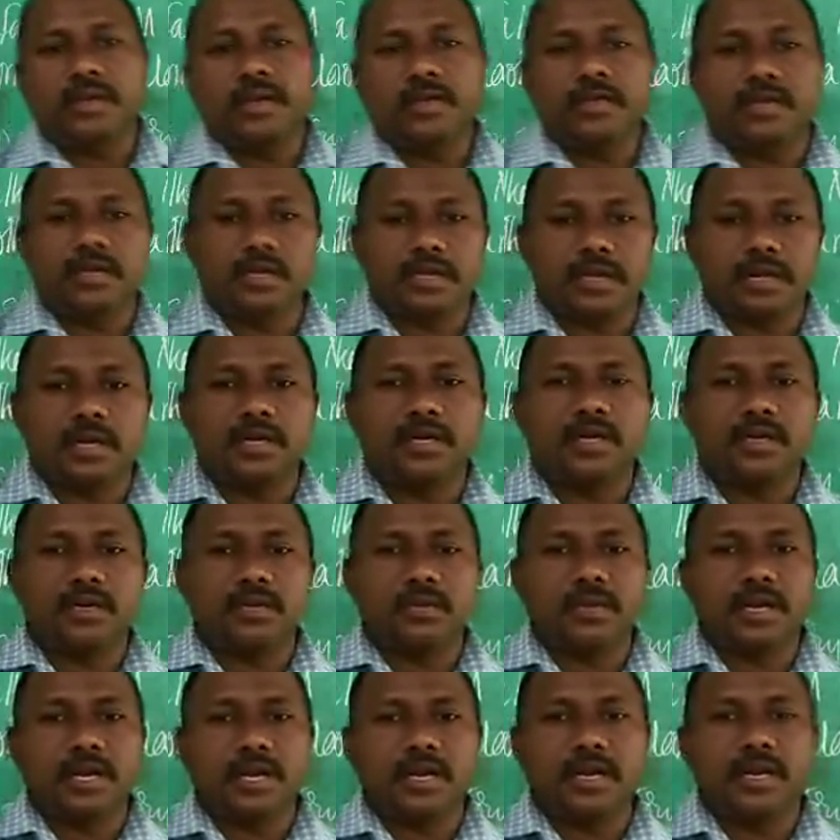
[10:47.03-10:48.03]
the tattered
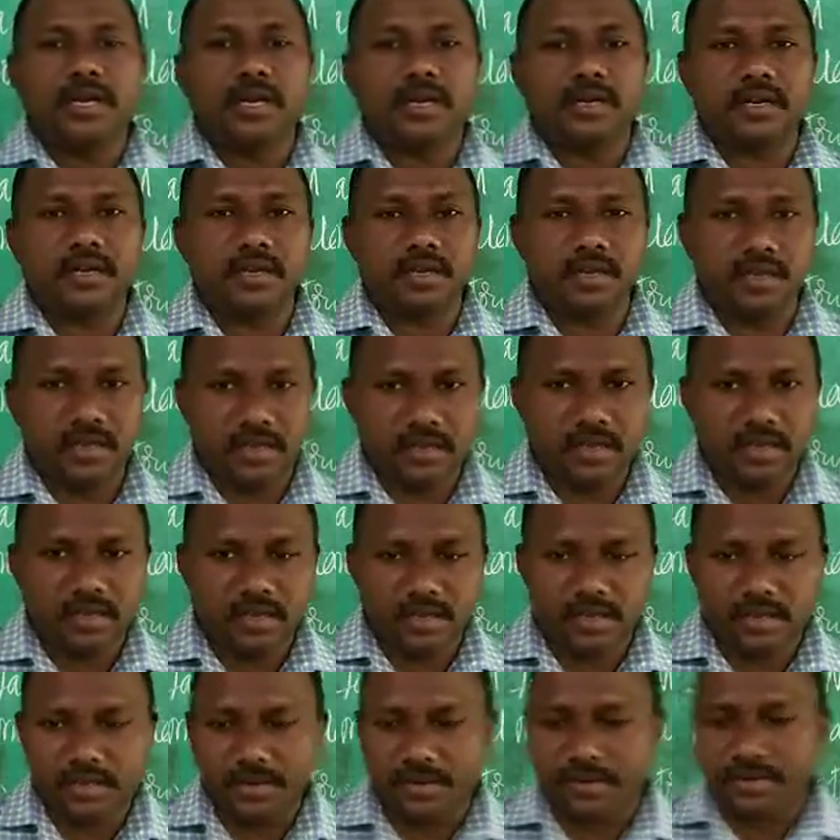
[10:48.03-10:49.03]
blanket.
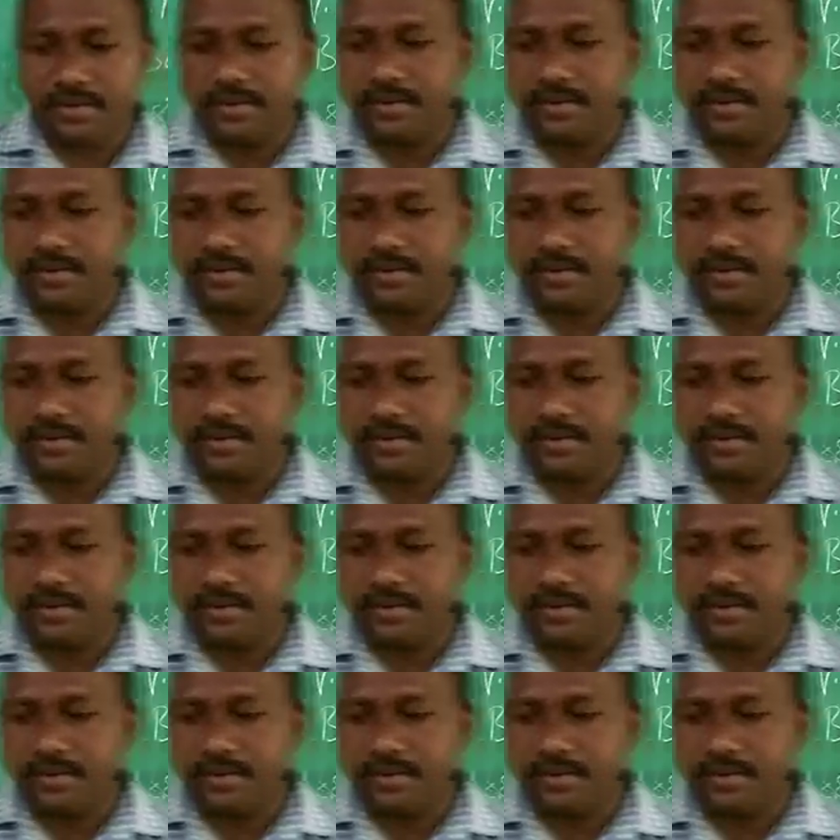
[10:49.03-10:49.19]
Thank you.